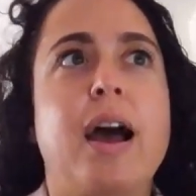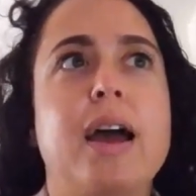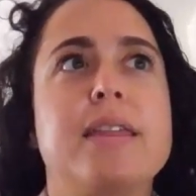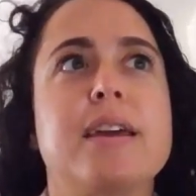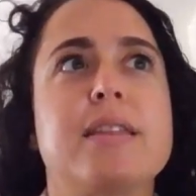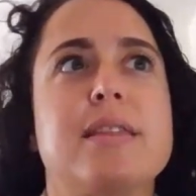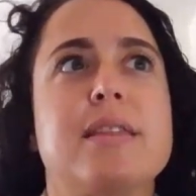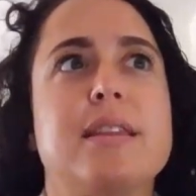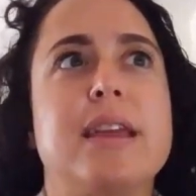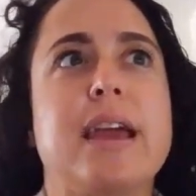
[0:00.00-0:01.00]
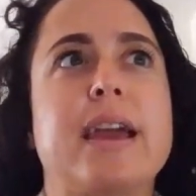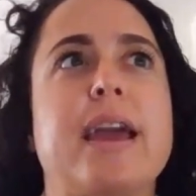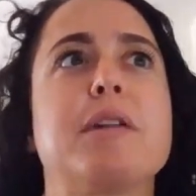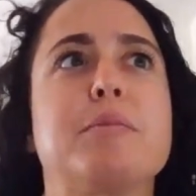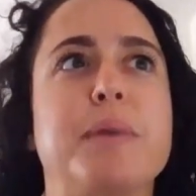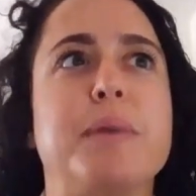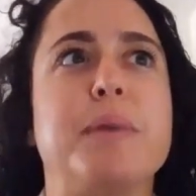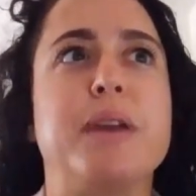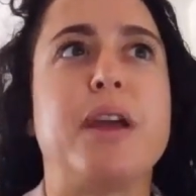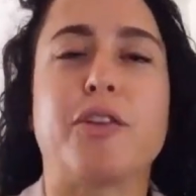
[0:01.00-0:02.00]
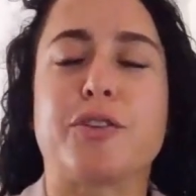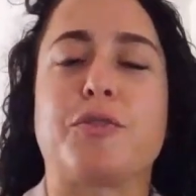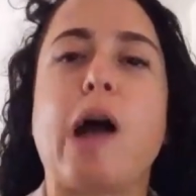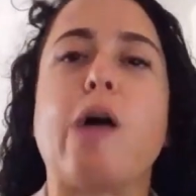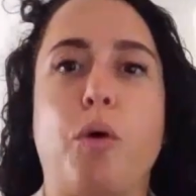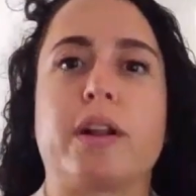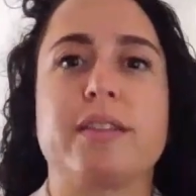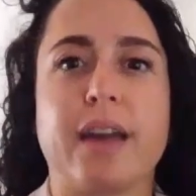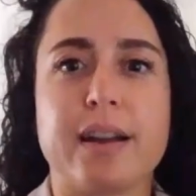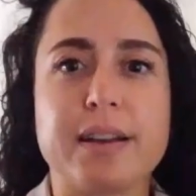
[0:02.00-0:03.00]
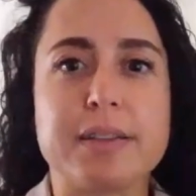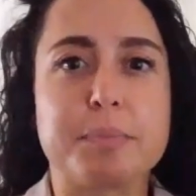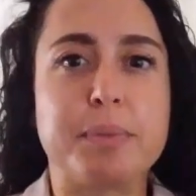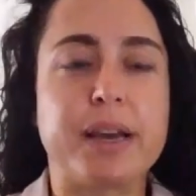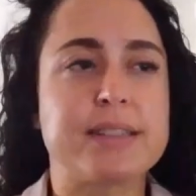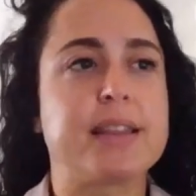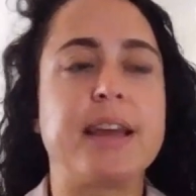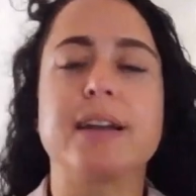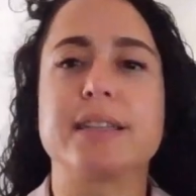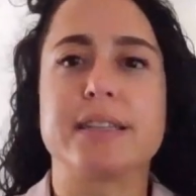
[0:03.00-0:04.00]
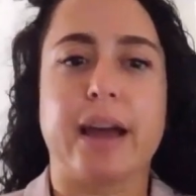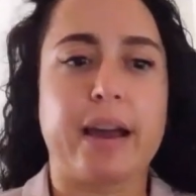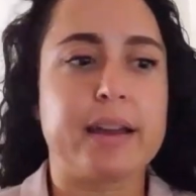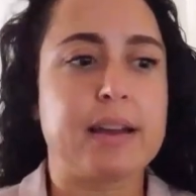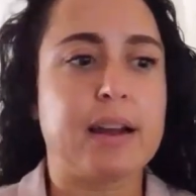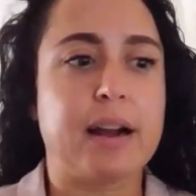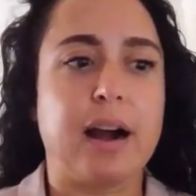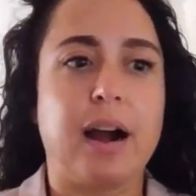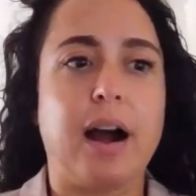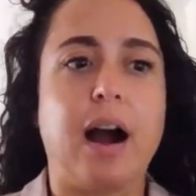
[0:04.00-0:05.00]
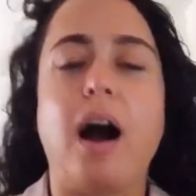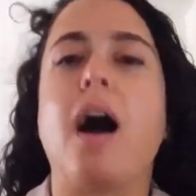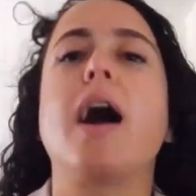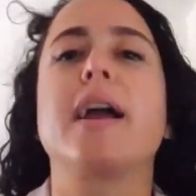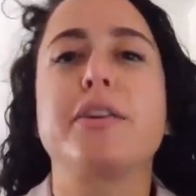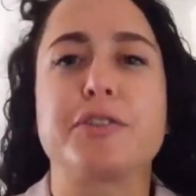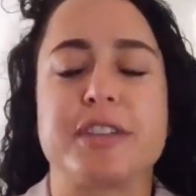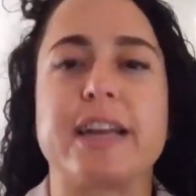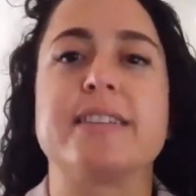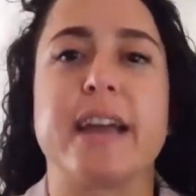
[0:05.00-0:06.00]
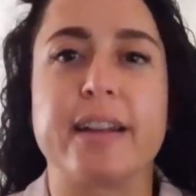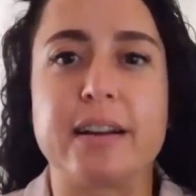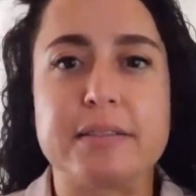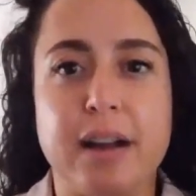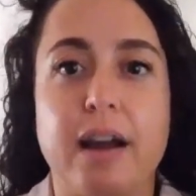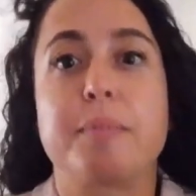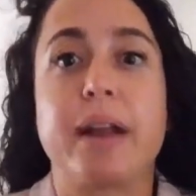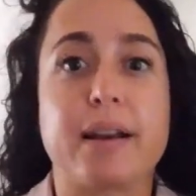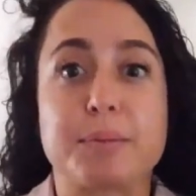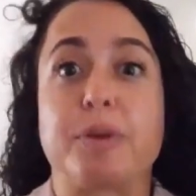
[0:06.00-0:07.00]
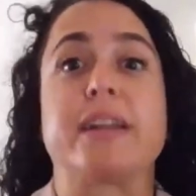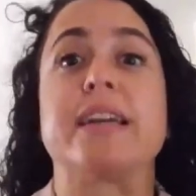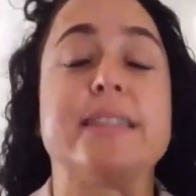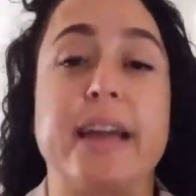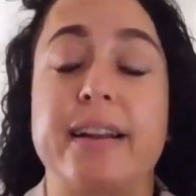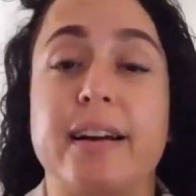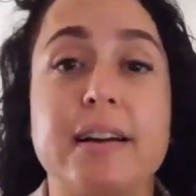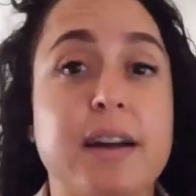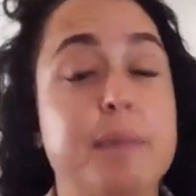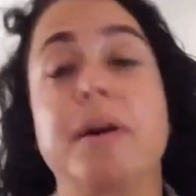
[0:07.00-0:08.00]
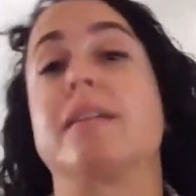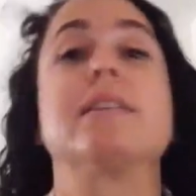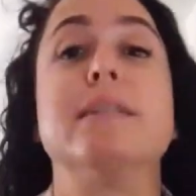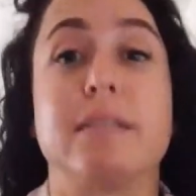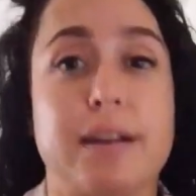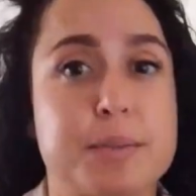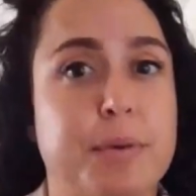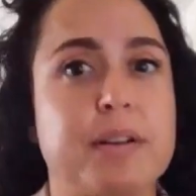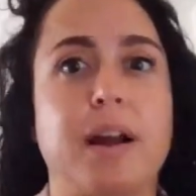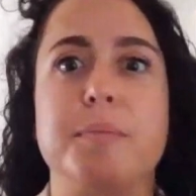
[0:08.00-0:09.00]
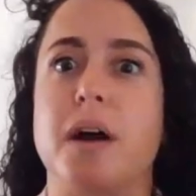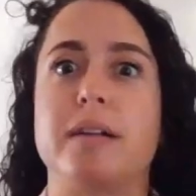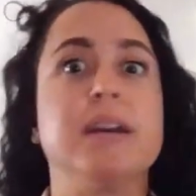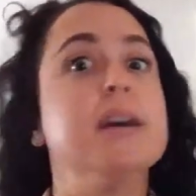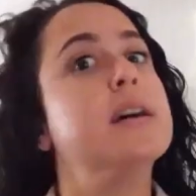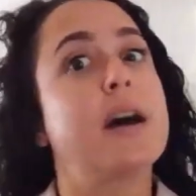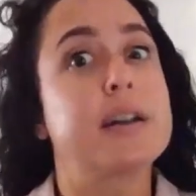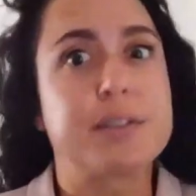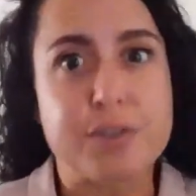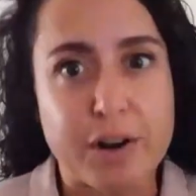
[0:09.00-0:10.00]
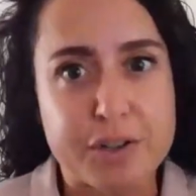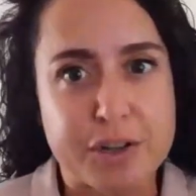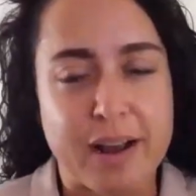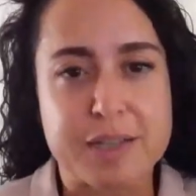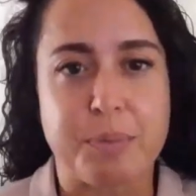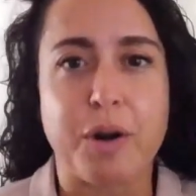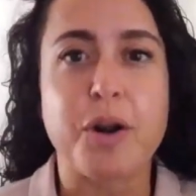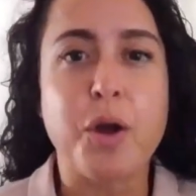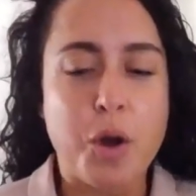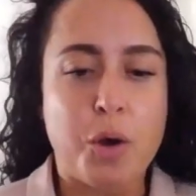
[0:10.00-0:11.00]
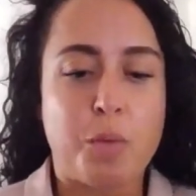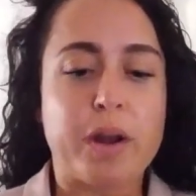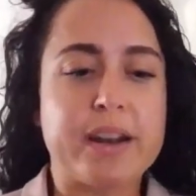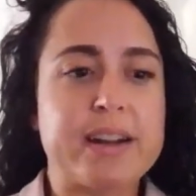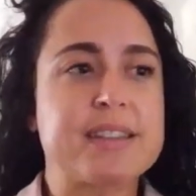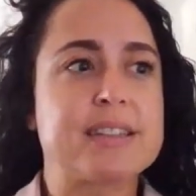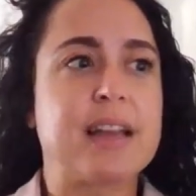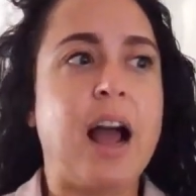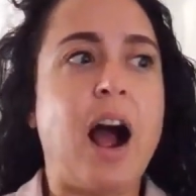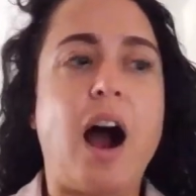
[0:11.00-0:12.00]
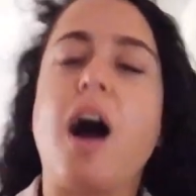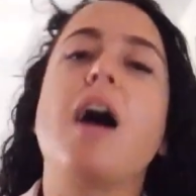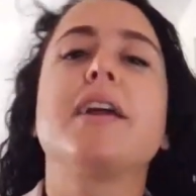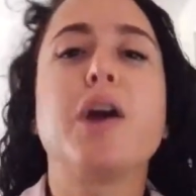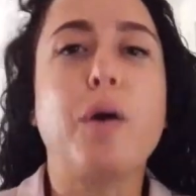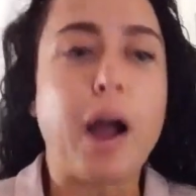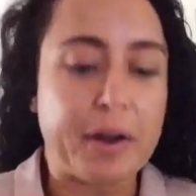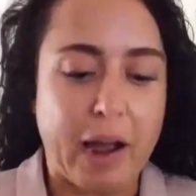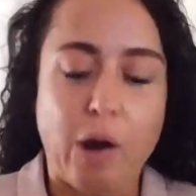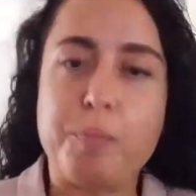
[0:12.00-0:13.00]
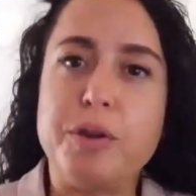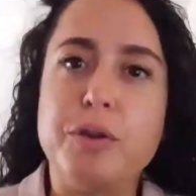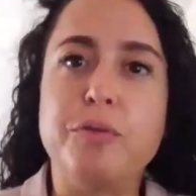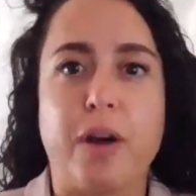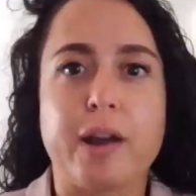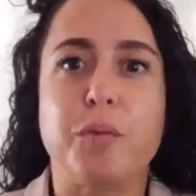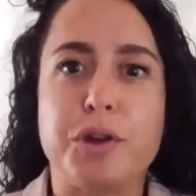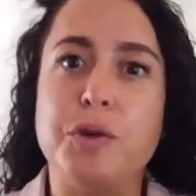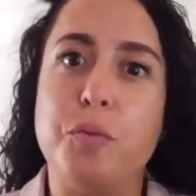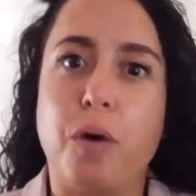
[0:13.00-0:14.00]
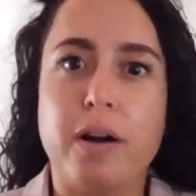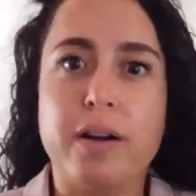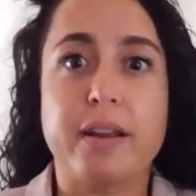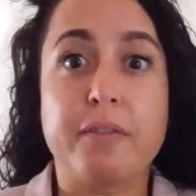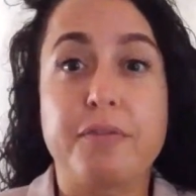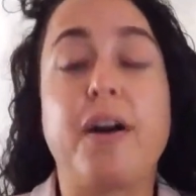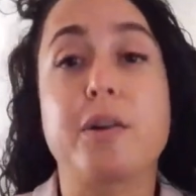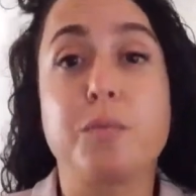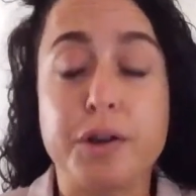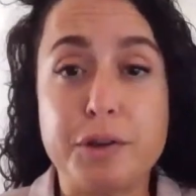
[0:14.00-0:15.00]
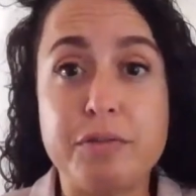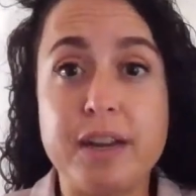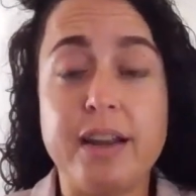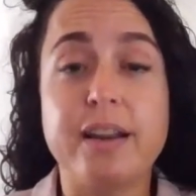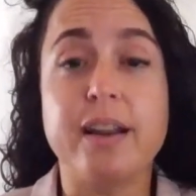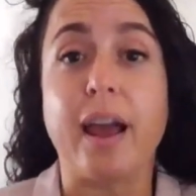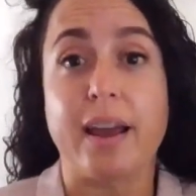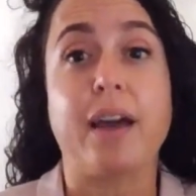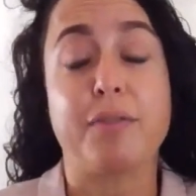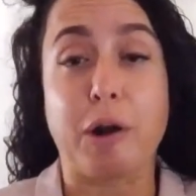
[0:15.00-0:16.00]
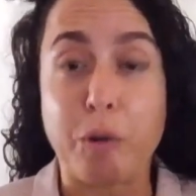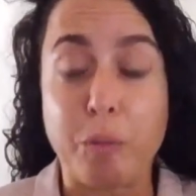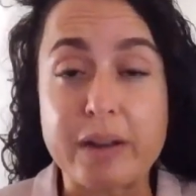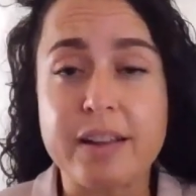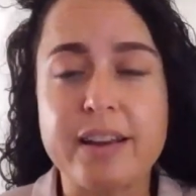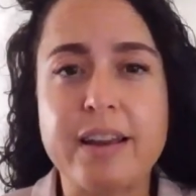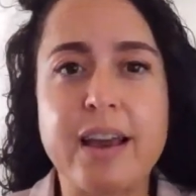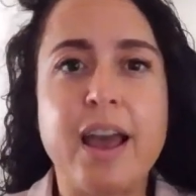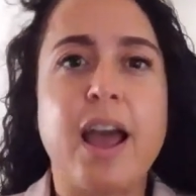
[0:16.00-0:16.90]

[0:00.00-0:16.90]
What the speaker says: I think it can't be underscored how important that is, because at the end of the day, I understand data. I'm an expert in data. I'm not a legal expert. I'm not a construction expert. What it is I know how to help you find what you want, find what you need, and get there quickly.